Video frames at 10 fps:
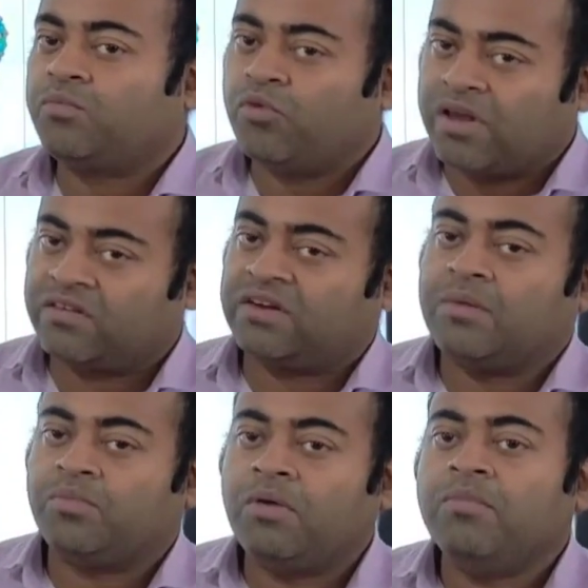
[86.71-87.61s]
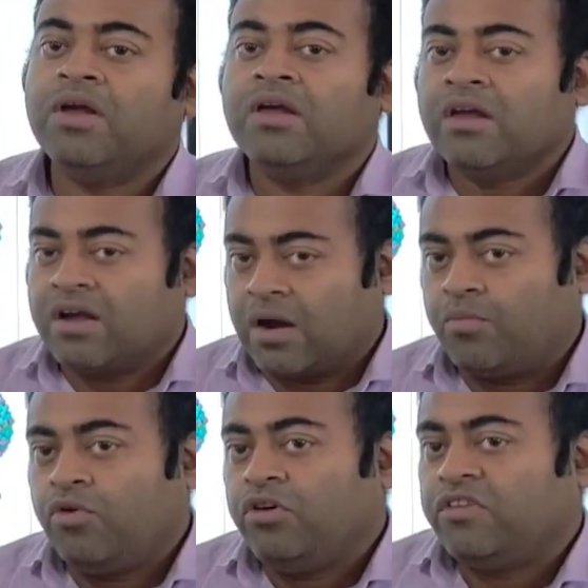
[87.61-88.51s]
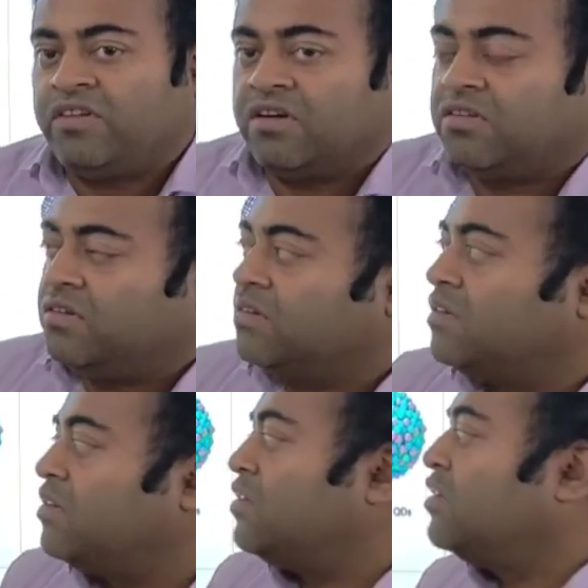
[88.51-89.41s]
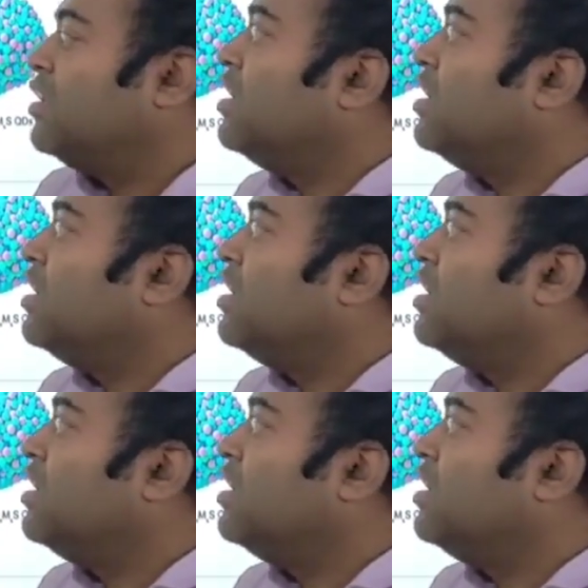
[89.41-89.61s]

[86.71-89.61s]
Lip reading: porous type of carbon structures.